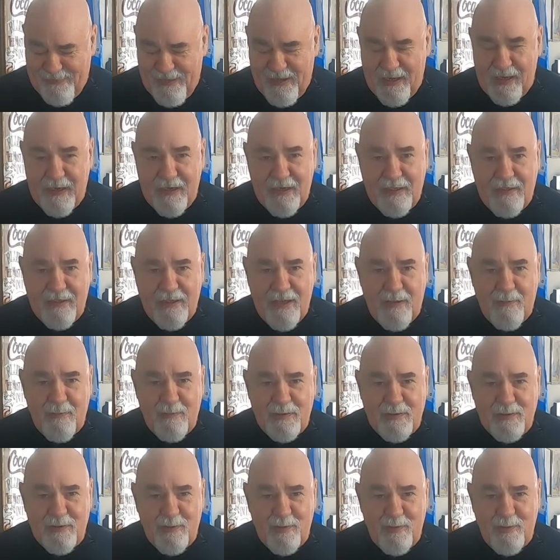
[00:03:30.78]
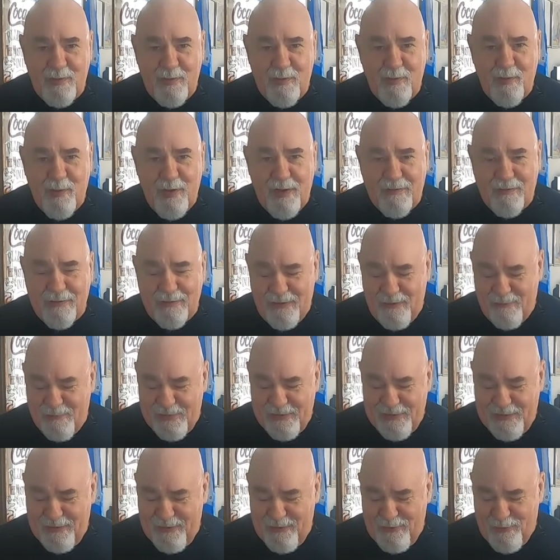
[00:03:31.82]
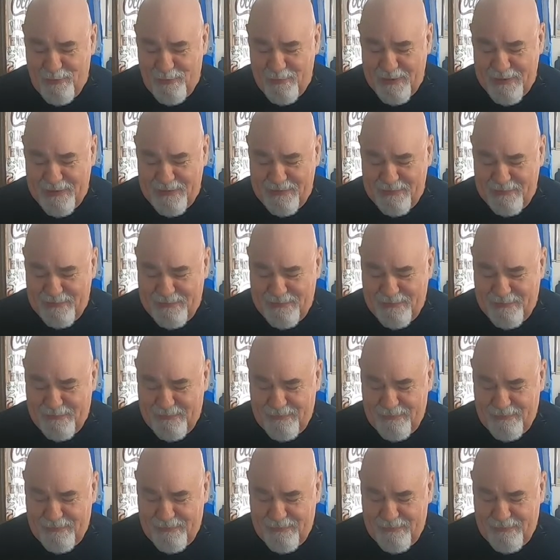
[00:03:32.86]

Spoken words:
Any tips would be welcome in the comments.